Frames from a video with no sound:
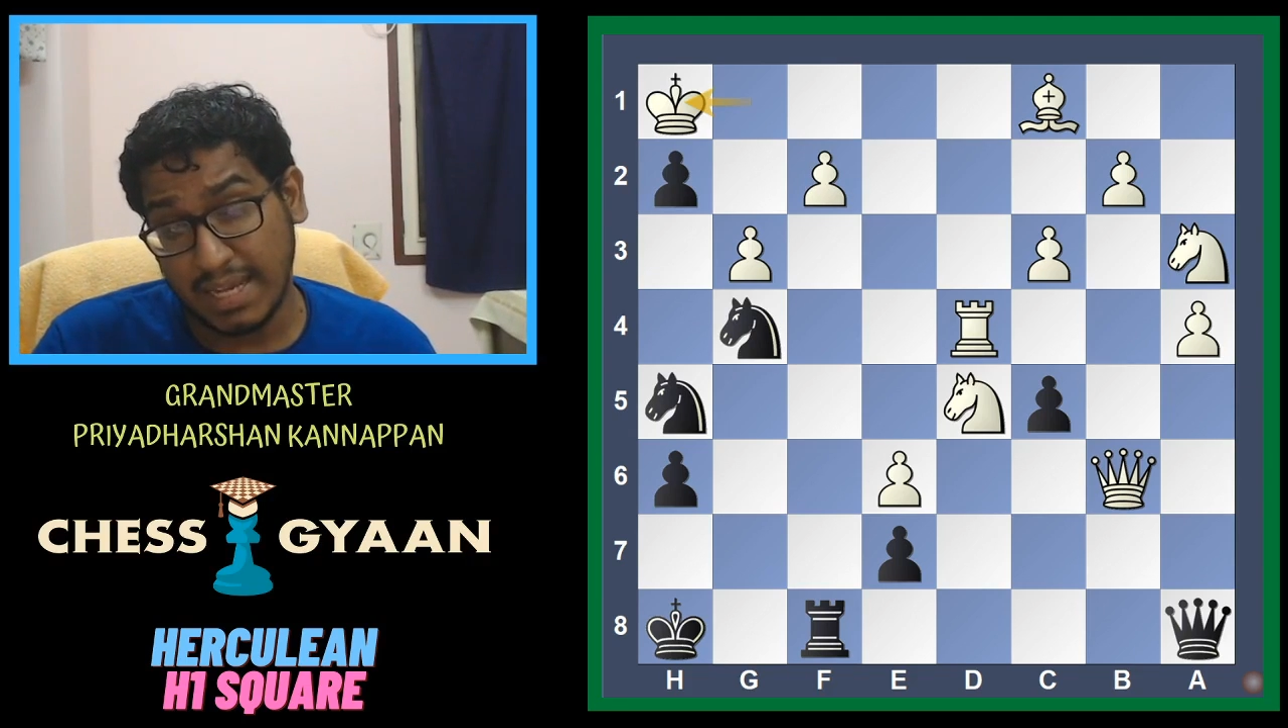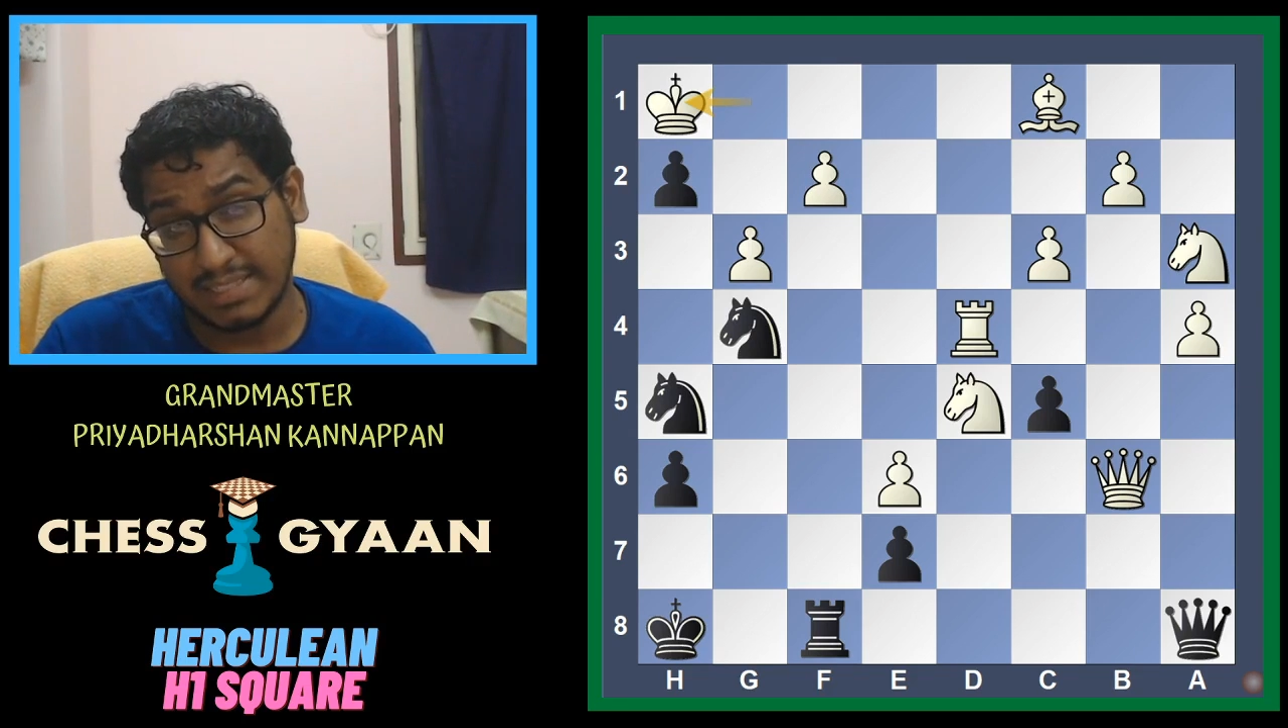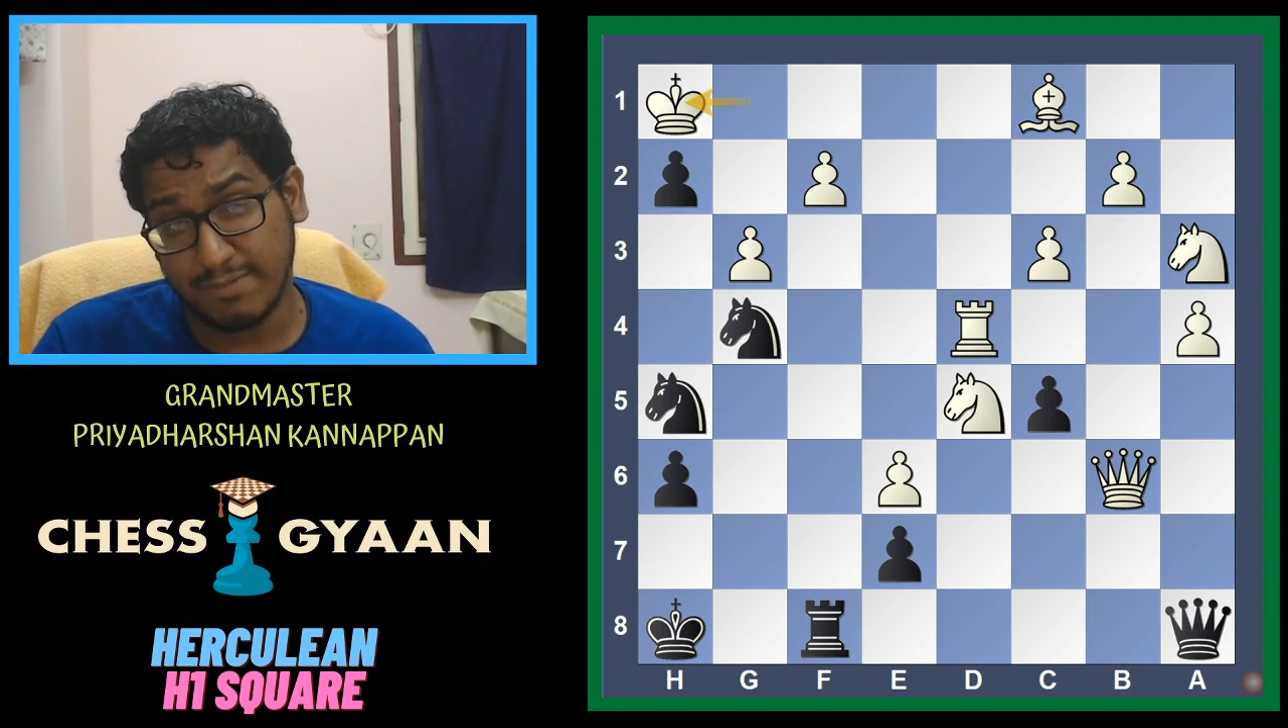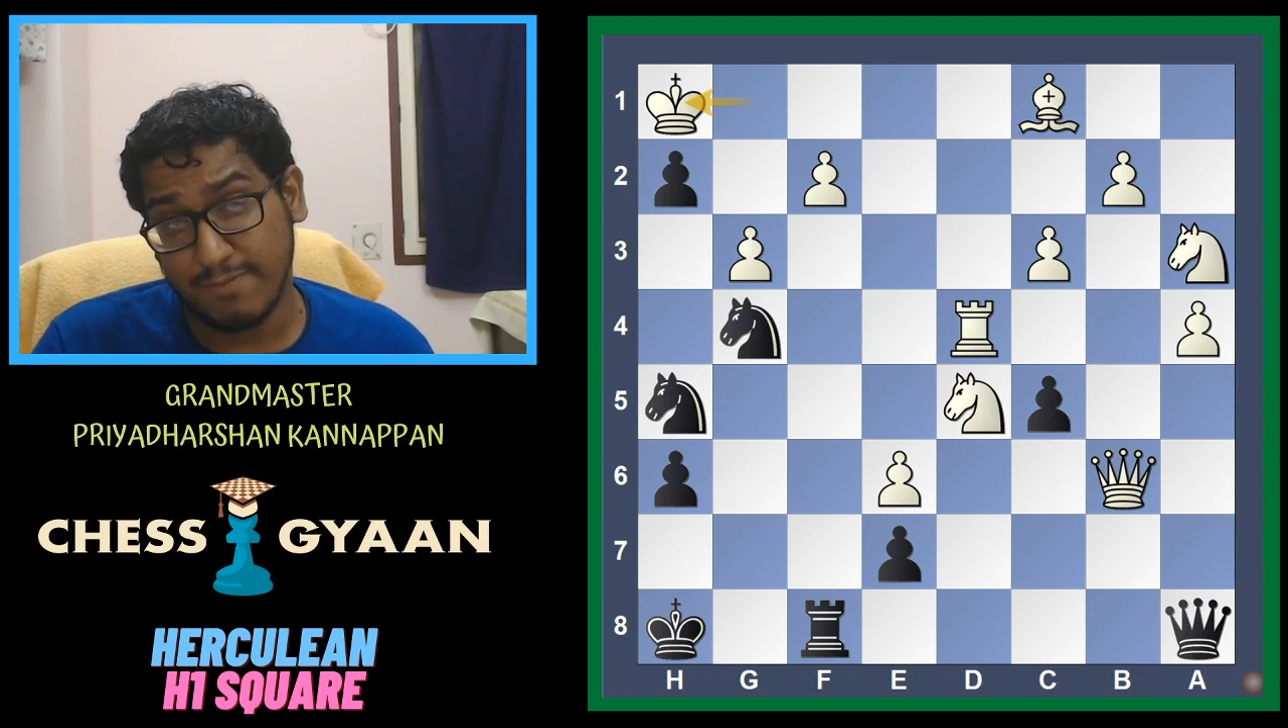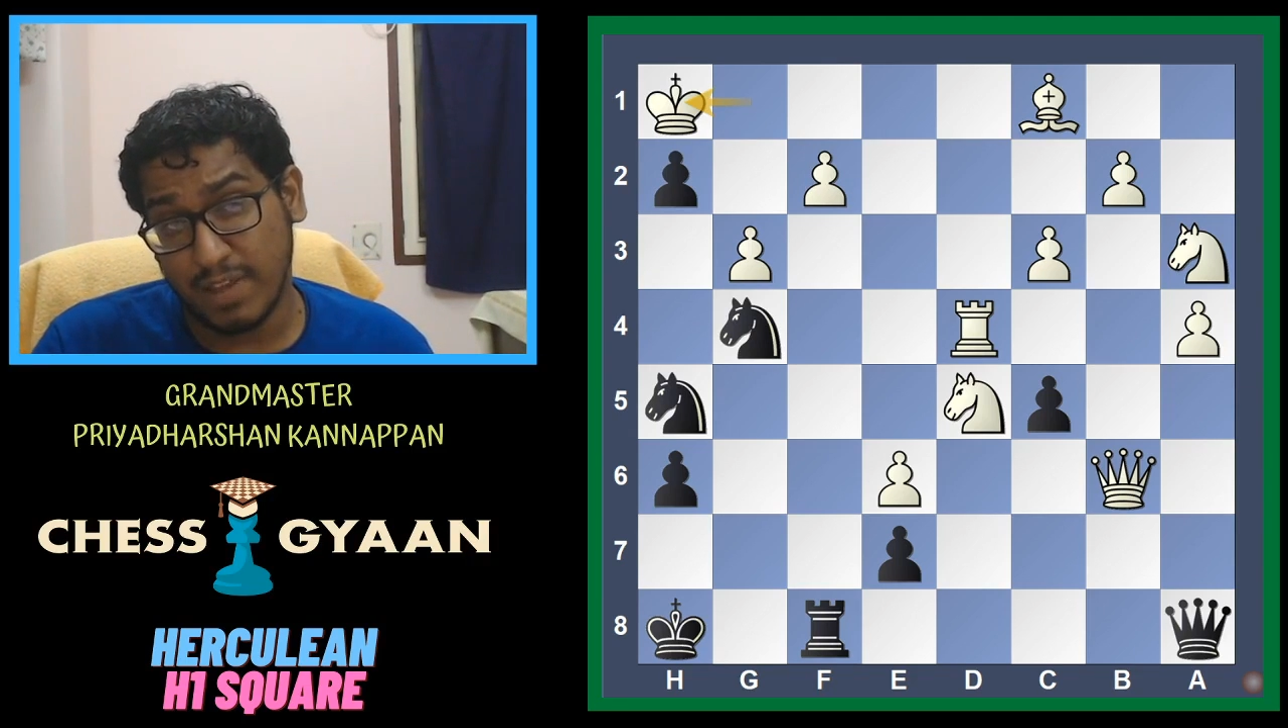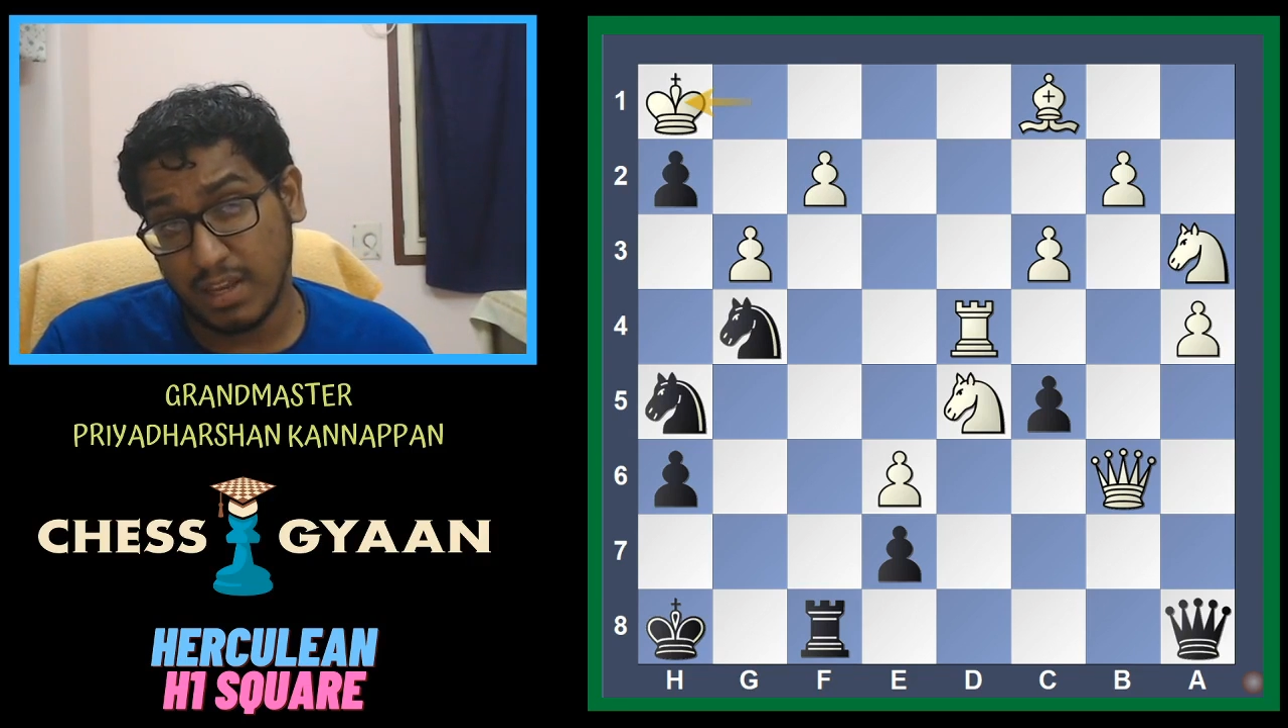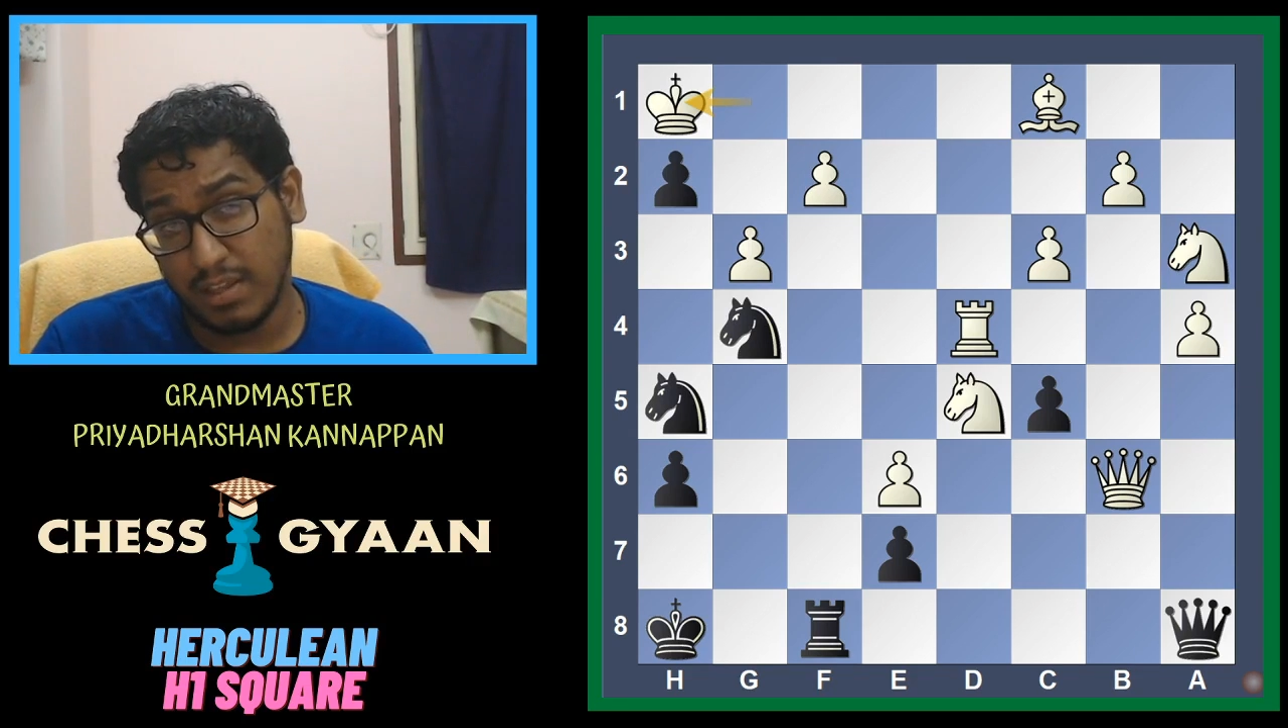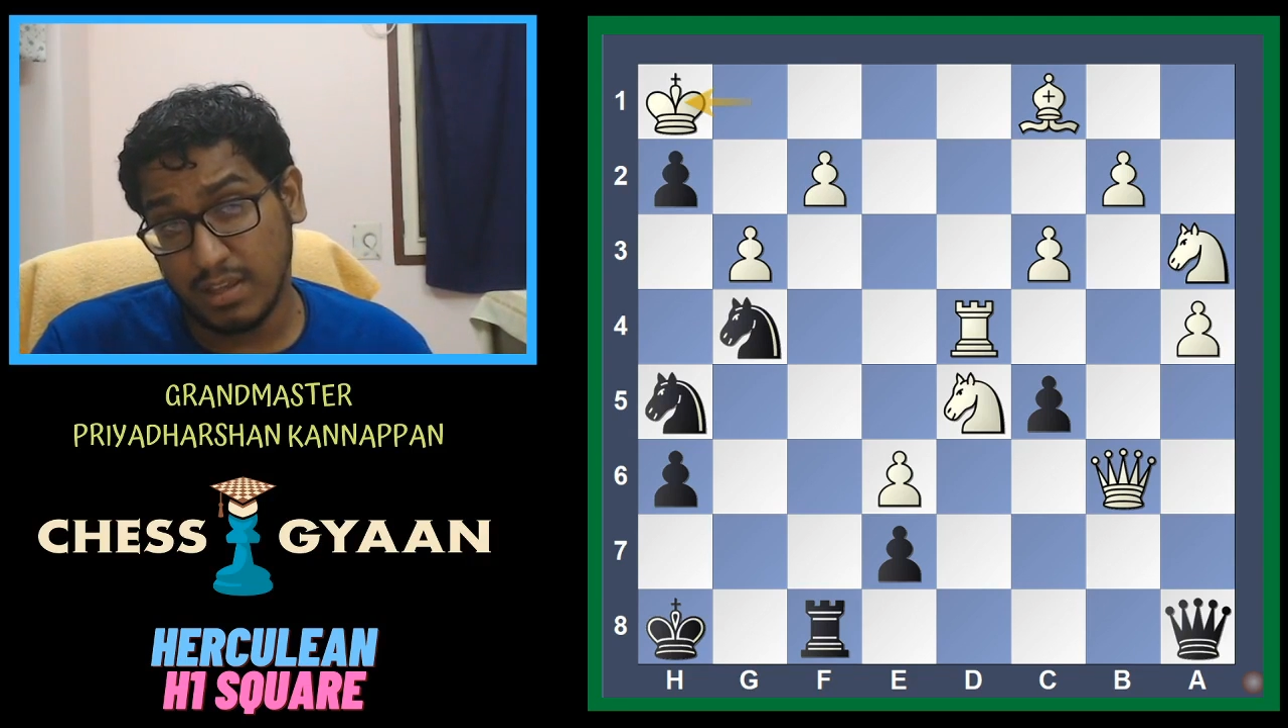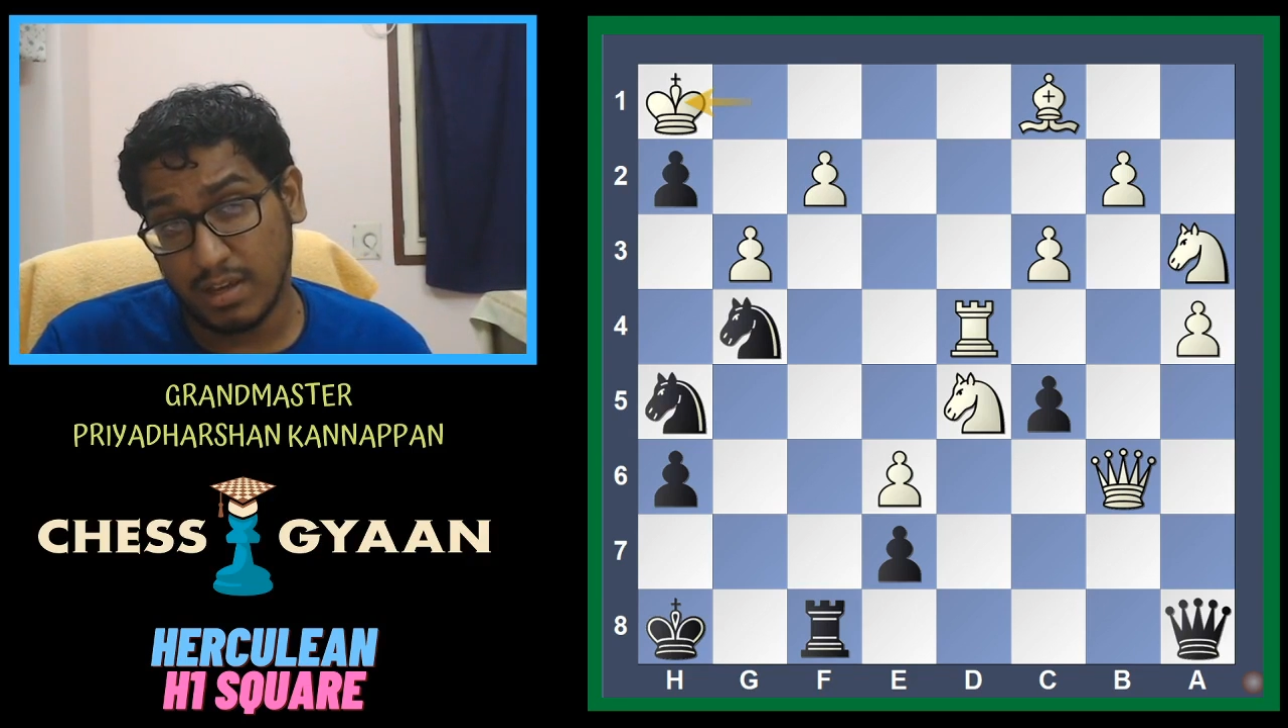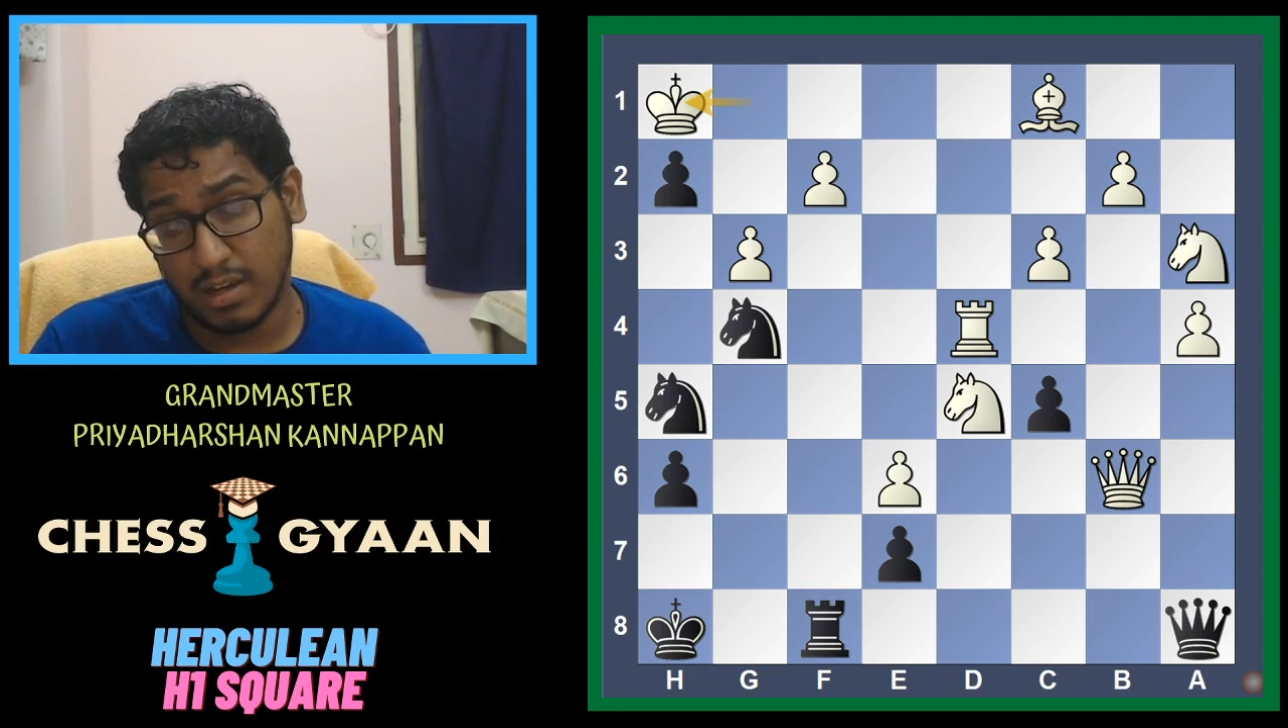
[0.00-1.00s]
has a very